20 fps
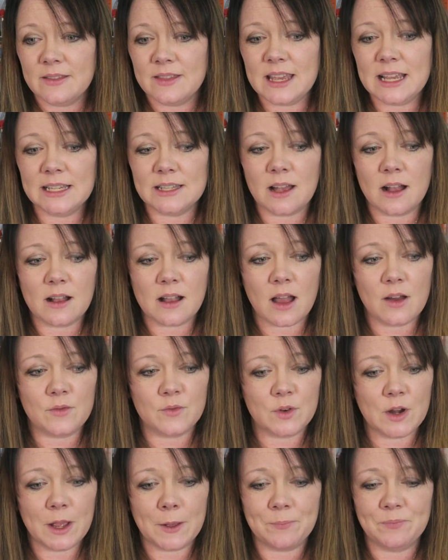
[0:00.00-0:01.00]
These are
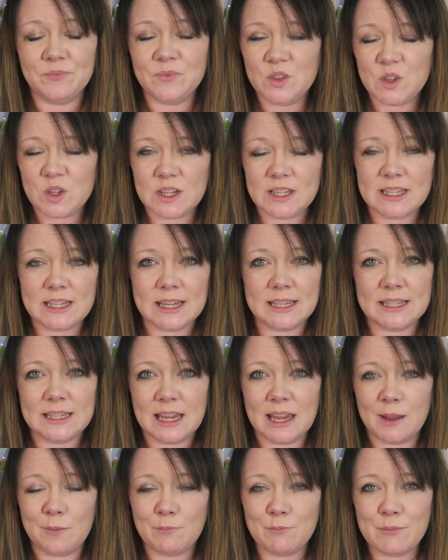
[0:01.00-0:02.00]
covering
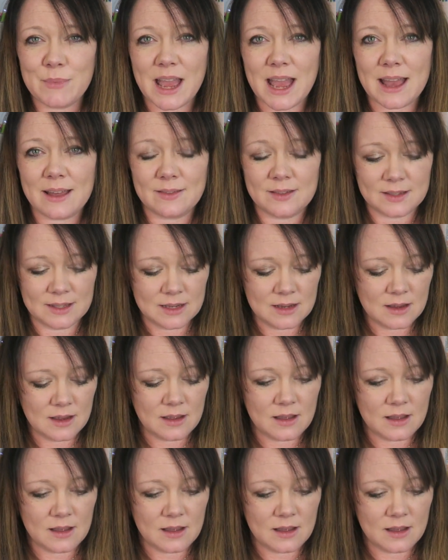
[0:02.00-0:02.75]
GCSE maths,